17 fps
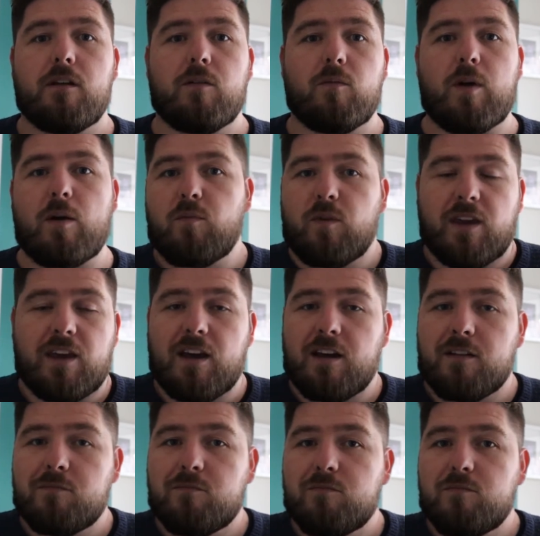when we
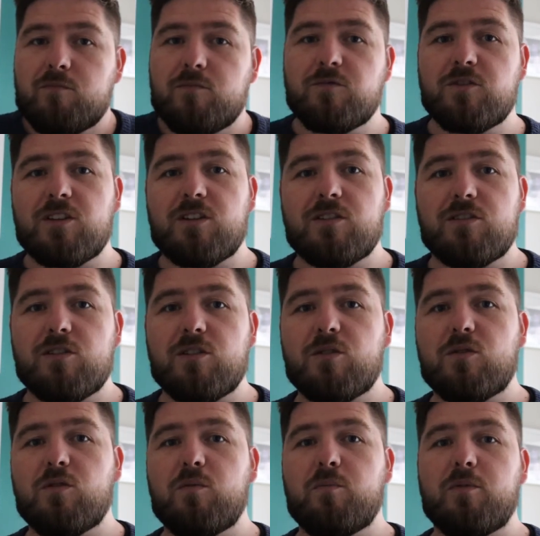can, sit in a
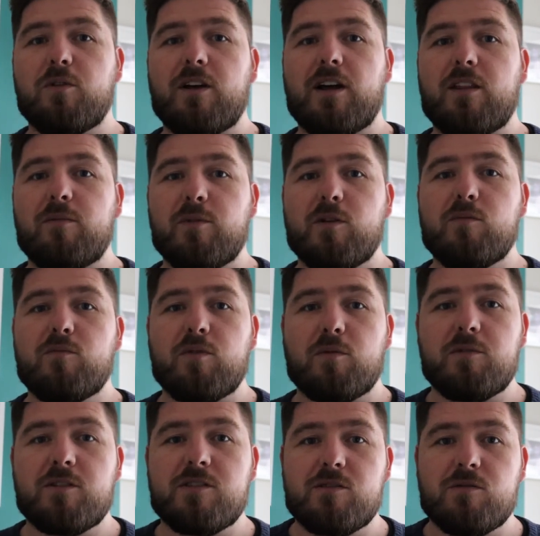circle, but at the moment
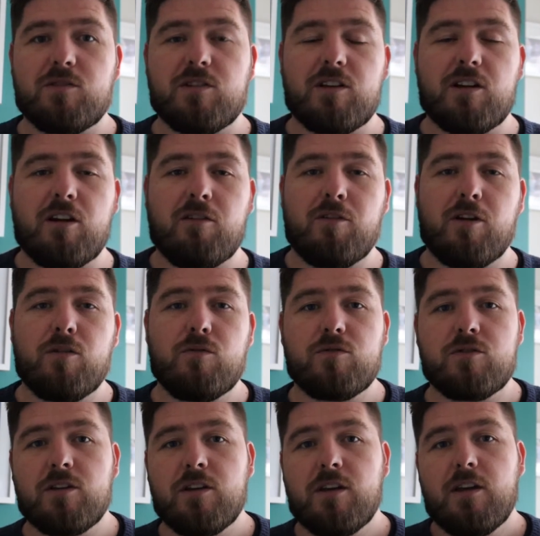probably still sit in our
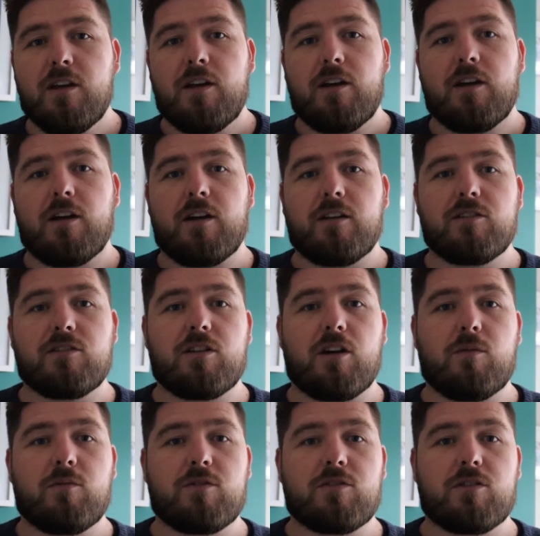rows and
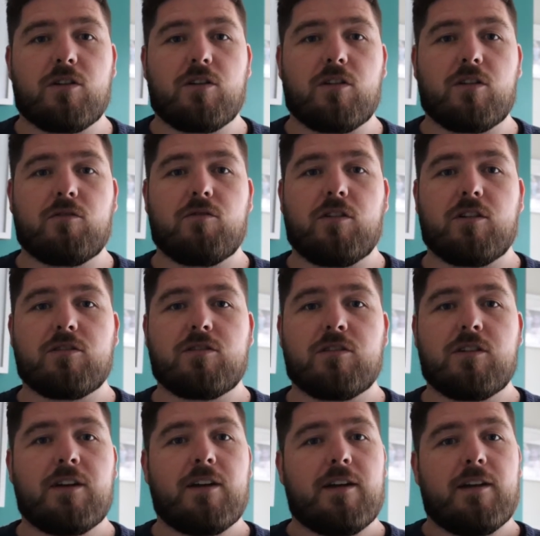start with the sign of the
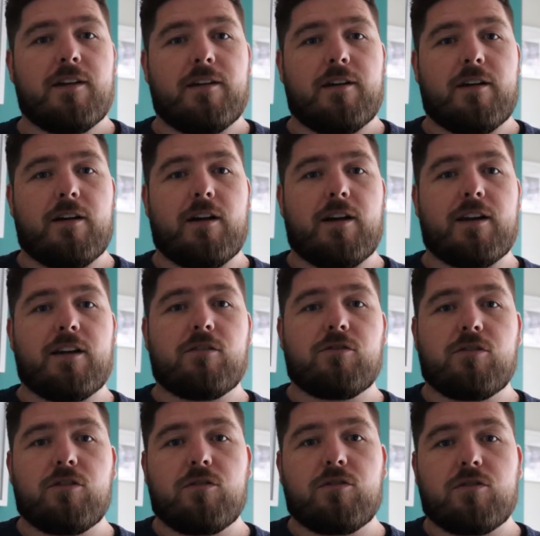cross and
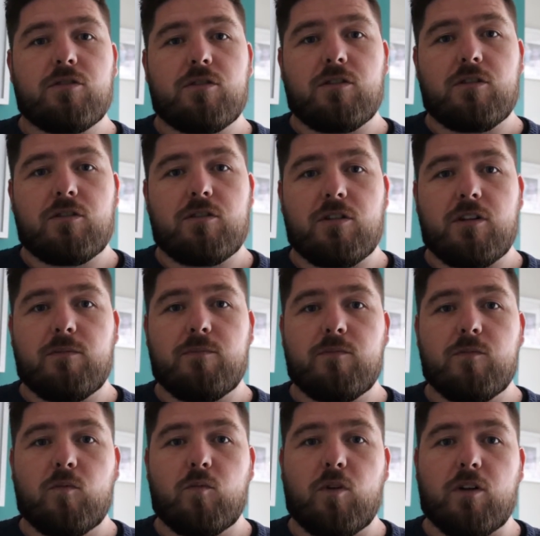introduce to
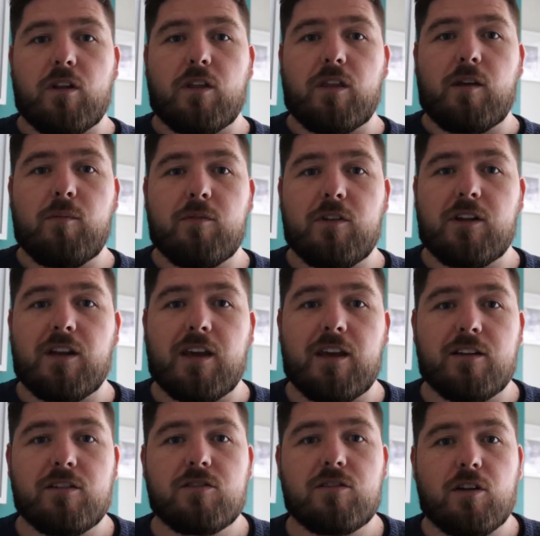them what the theme of the
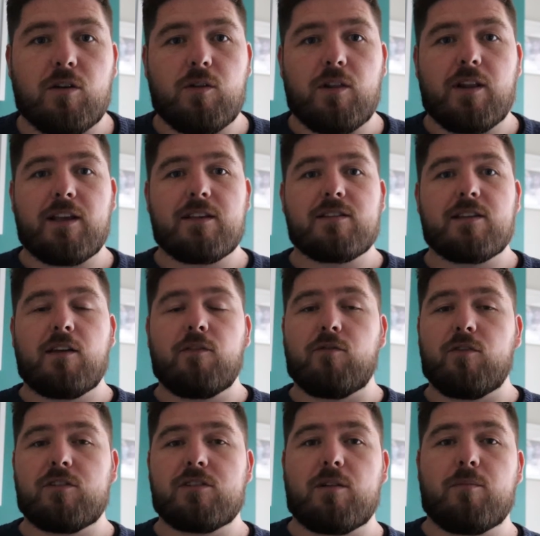day is. So let's say,
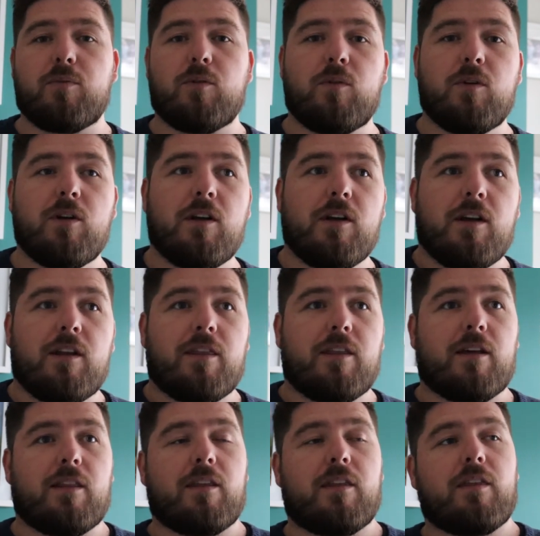for example,
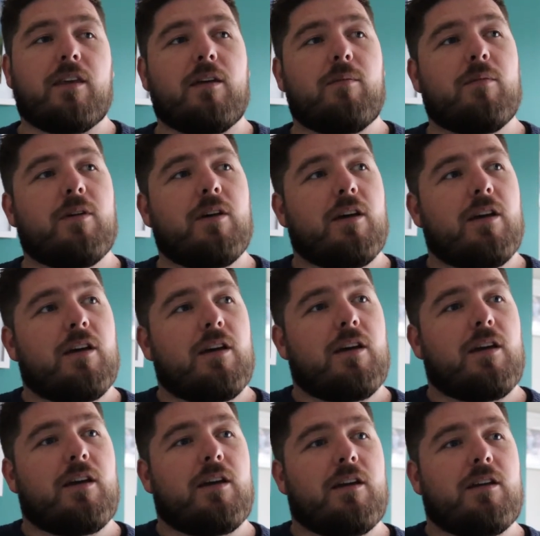that the theme
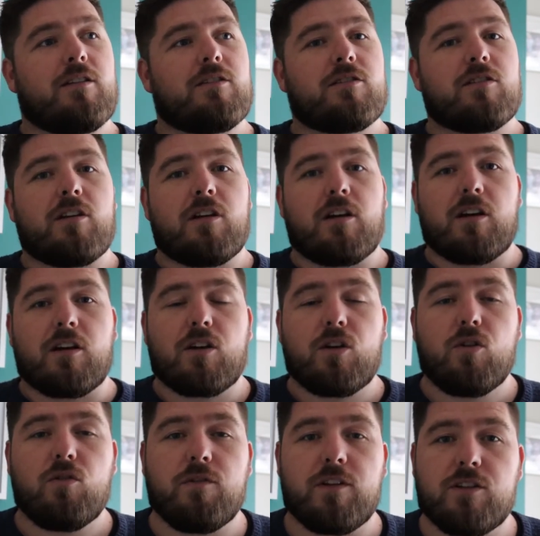is
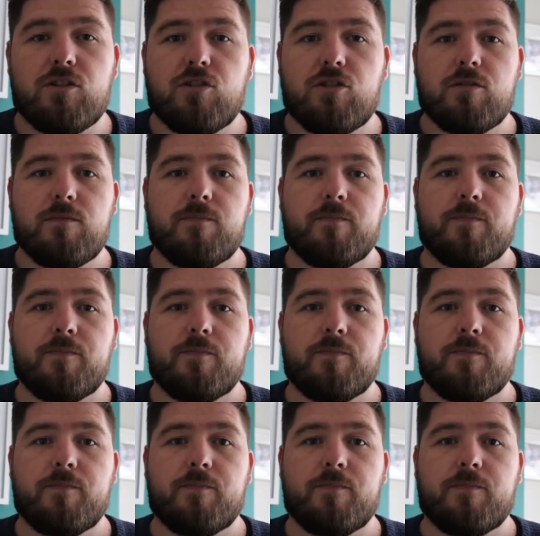courage.